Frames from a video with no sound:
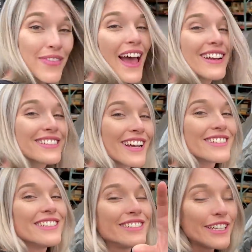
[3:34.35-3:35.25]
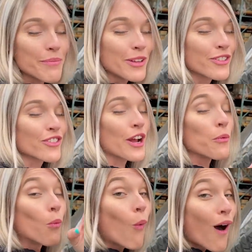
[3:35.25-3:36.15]
that doesn't demonstrate
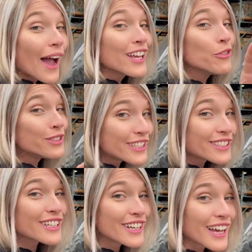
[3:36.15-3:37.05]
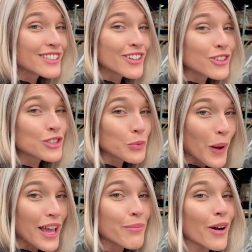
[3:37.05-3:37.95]
why you disconnect your
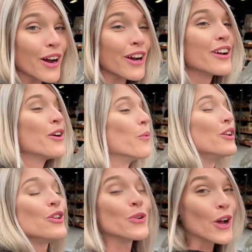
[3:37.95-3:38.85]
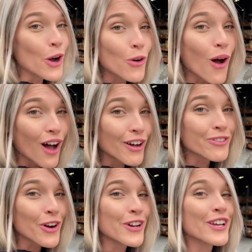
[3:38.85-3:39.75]
sway bar when you go
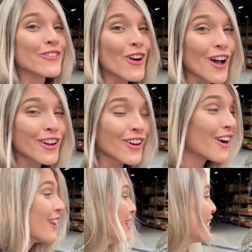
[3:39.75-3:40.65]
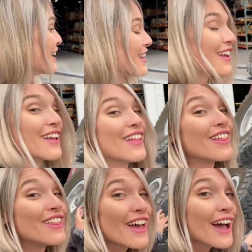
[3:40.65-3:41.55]
off-roading and rock crawling,
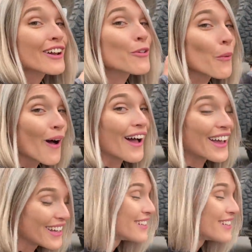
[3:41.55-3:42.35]
that is why.